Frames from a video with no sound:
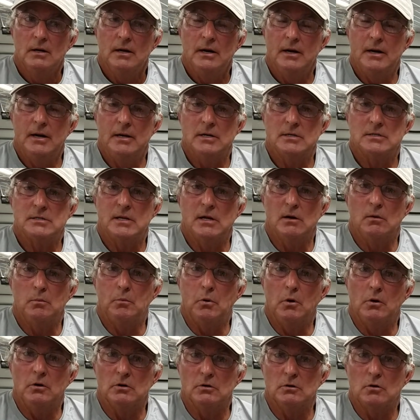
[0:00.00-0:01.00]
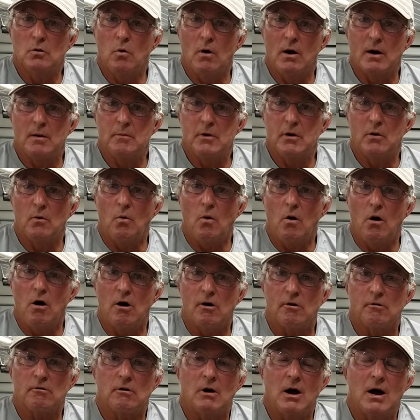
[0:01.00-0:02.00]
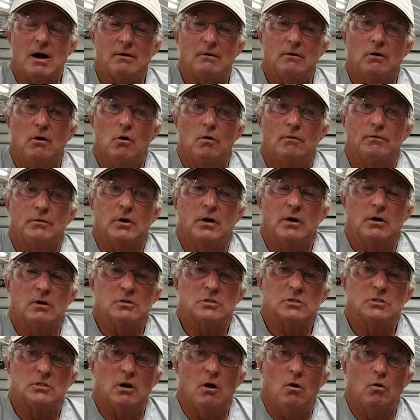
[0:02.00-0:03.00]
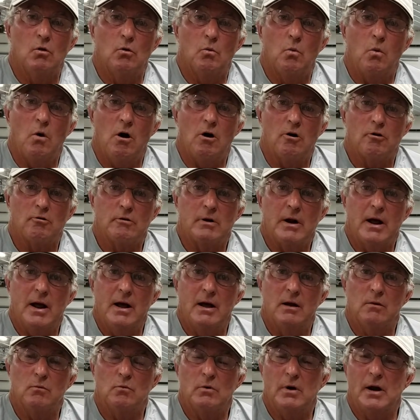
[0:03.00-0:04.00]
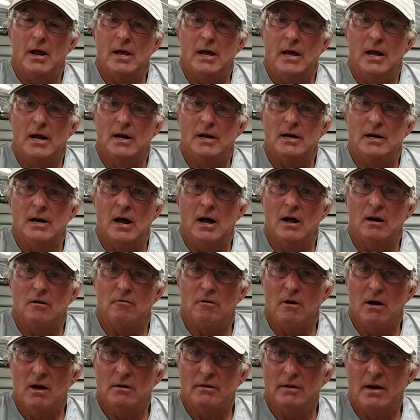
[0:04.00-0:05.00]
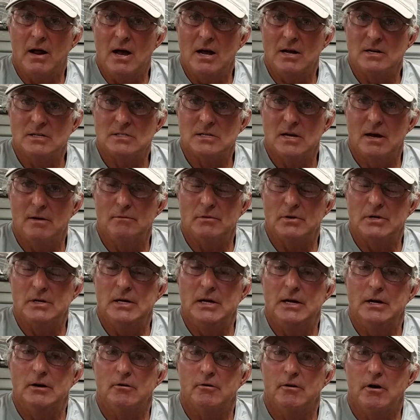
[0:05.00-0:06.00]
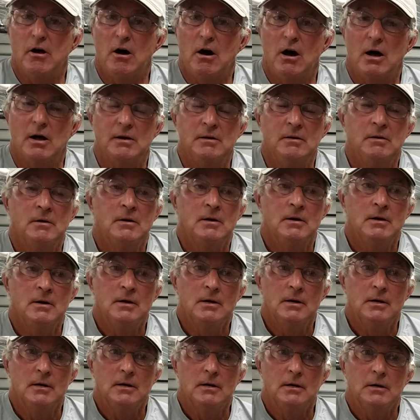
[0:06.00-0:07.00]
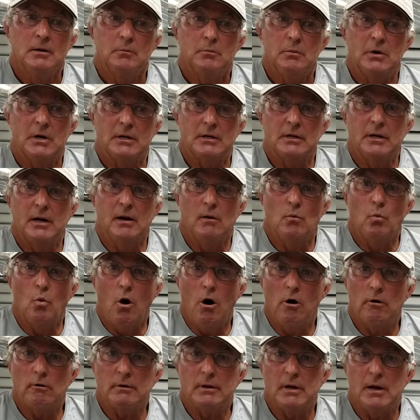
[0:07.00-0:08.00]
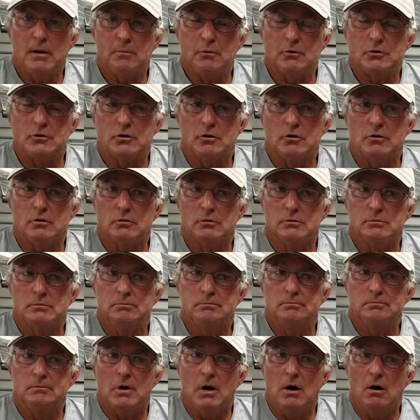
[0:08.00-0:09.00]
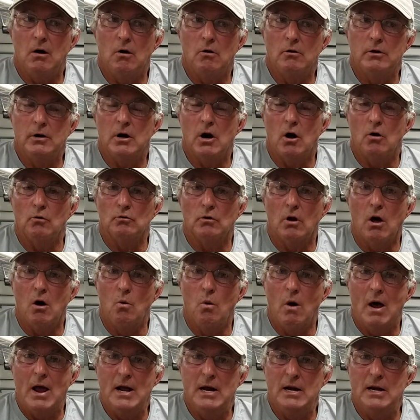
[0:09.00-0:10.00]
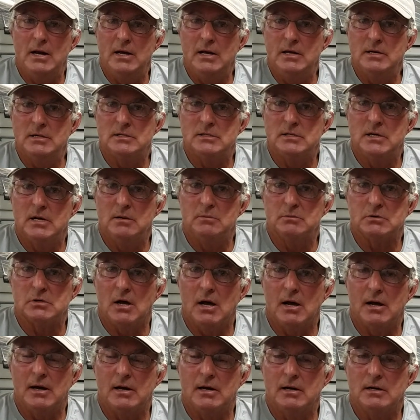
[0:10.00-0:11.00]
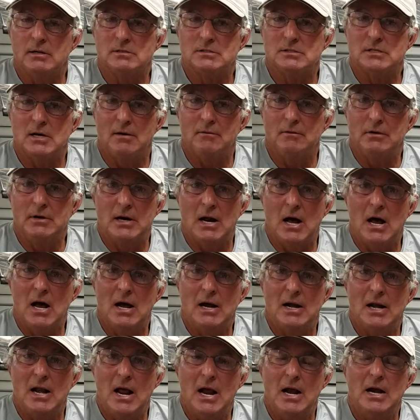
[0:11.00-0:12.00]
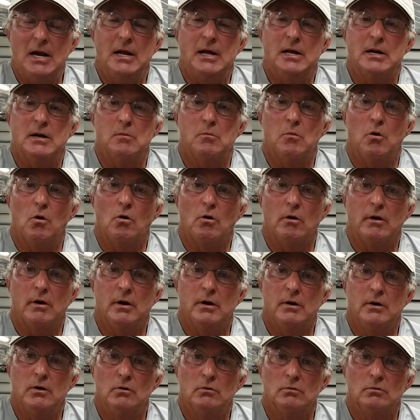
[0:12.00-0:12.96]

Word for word: And they're still pulling quite a bit of water. I don't know if they're going to slow the water down when they get it down around 917 or not. But uh, water temperature, oh, you know, low 80s seems like it's 79, 80 in the morning.